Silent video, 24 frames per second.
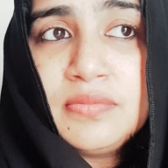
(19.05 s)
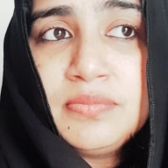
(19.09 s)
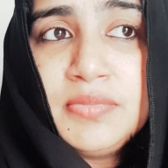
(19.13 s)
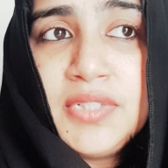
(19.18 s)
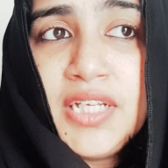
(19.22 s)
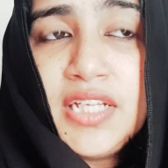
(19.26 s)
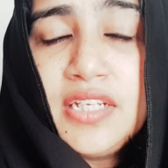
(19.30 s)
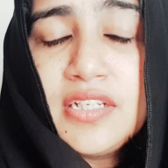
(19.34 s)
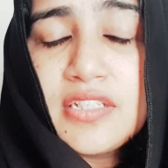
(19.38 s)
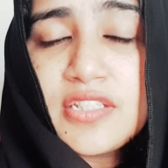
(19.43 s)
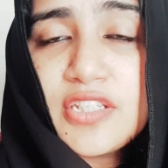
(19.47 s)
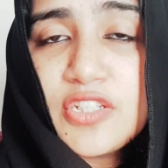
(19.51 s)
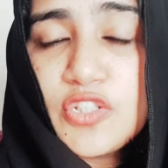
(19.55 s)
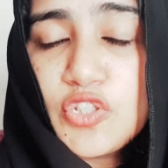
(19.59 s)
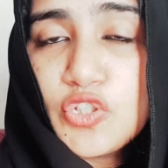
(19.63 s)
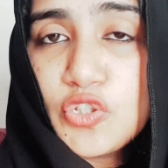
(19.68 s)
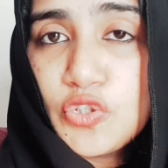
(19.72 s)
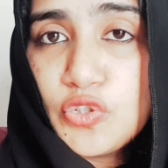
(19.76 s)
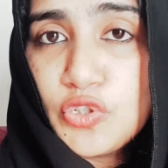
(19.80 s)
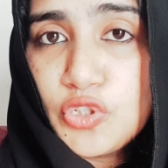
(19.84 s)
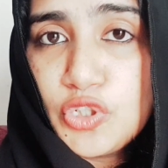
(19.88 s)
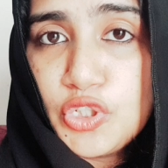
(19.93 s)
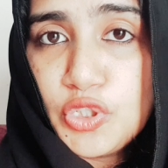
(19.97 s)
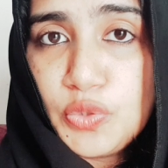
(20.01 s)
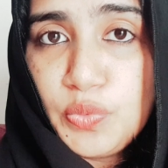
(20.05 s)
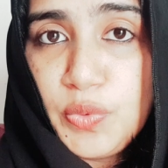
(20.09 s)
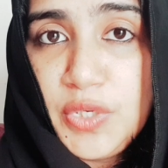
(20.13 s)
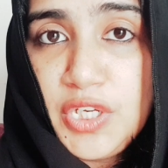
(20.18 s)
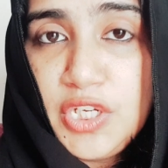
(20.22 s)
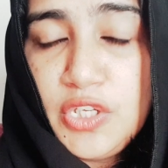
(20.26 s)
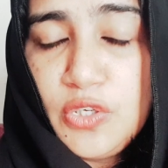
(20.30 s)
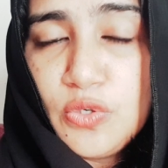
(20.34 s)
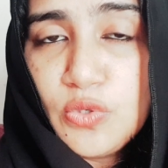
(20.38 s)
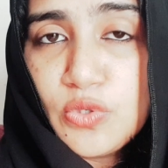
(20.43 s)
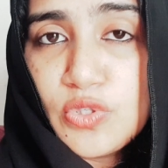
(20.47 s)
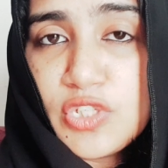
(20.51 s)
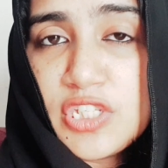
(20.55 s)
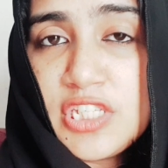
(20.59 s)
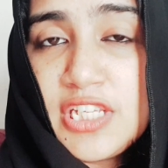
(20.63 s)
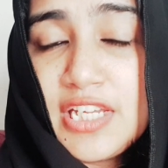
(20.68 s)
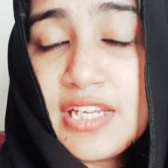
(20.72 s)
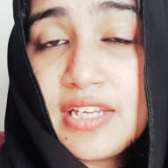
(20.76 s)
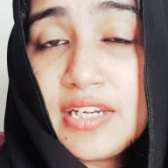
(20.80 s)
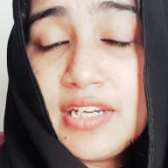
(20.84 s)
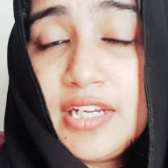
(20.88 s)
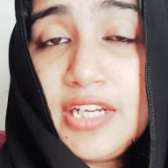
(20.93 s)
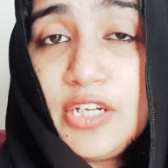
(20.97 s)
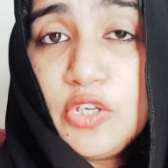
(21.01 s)
they listen to good videos,
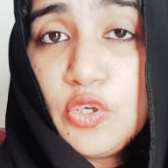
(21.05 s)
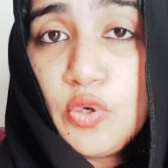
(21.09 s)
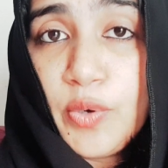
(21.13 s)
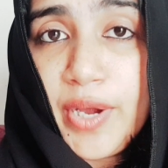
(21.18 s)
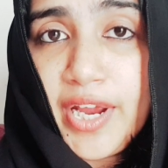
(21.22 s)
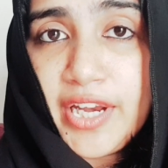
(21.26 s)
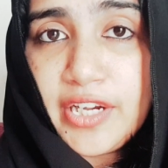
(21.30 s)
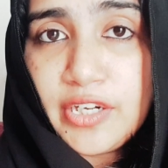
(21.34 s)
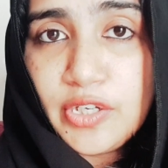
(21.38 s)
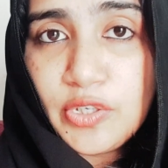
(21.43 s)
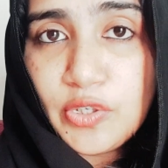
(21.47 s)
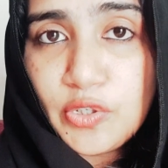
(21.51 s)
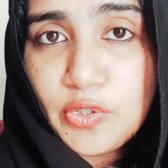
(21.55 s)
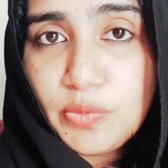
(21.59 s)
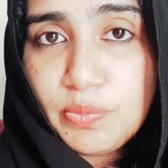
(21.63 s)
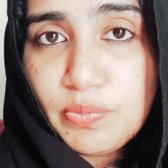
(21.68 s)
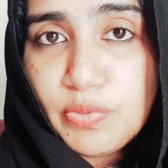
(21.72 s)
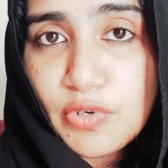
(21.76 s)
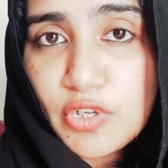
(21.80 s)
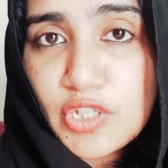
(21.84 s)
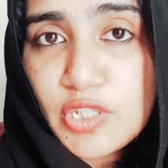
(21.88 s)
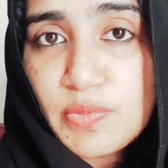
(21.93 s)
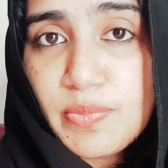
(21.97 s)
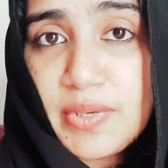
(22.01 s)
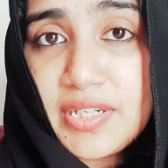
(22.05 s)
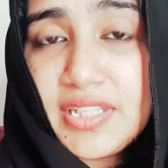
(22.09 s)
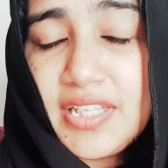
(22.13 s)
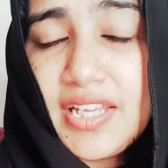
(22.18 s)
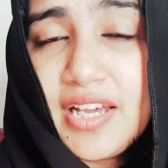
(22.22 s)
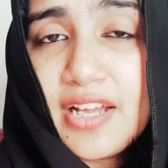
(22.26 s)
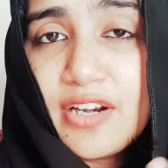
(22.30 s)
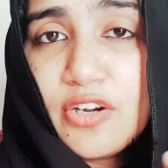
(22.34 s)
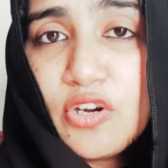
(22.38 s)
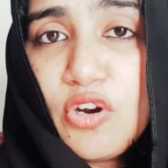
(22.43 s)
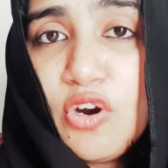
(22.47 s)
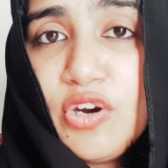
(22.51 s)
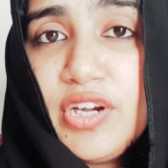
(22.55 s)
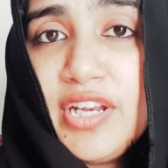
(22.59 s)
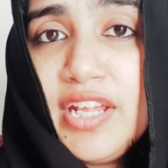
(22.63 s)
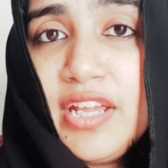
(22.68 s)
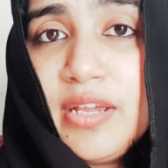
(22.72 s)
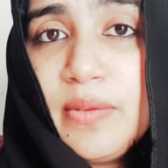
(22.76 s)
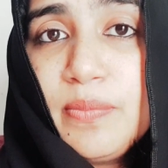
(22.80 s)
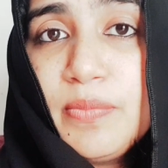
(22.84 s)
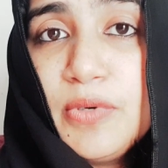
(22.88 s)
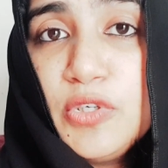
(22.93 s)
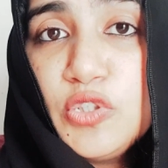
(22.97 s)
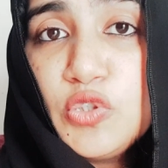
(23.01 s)
they read quite good books, but they are not
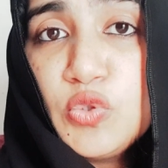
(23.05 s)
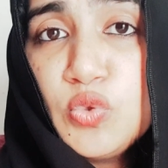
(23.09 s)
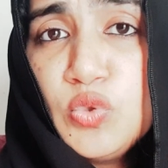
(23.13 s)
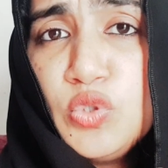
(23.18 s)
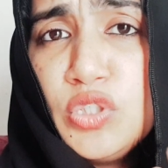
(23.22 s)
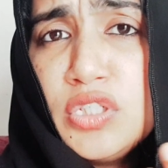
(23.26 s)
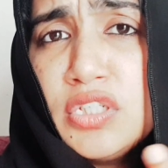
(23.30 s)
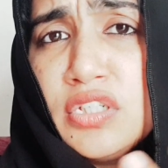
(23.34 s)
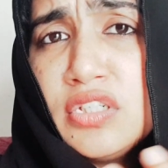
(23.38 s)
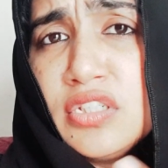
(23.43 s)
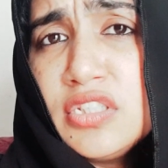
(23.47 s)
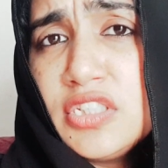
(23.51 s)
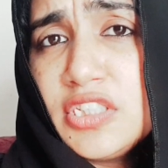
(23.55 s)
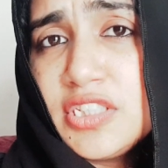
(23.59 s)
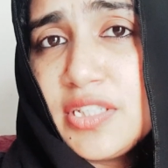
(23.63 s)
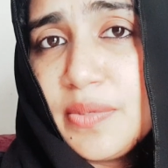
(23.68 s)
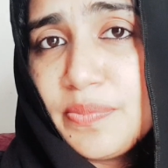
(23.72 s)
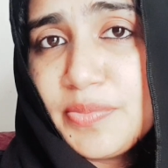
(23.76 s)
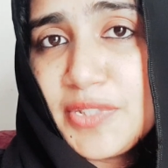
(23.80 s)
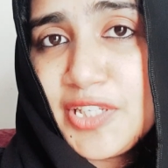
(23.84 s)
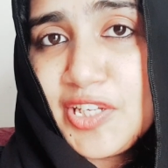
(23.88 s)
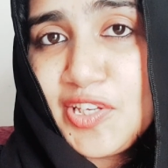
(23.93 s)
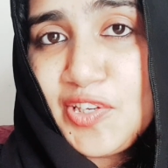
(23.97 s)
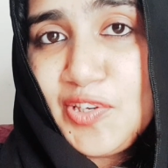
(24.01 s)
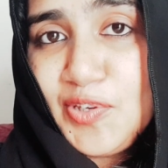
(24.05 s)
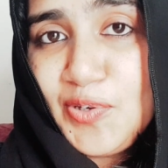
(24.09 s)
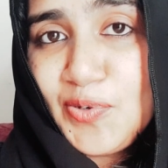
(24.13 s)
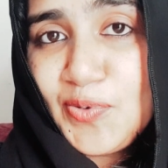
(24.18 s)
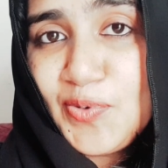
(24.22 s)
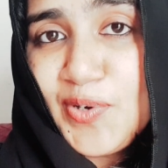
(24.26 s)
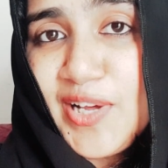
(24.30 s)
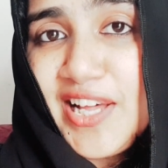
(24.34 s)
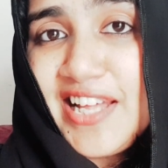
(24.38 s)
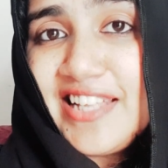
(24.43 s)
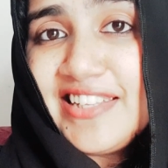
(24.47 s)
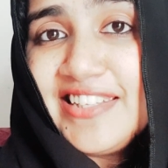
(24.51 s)
able to learn something new.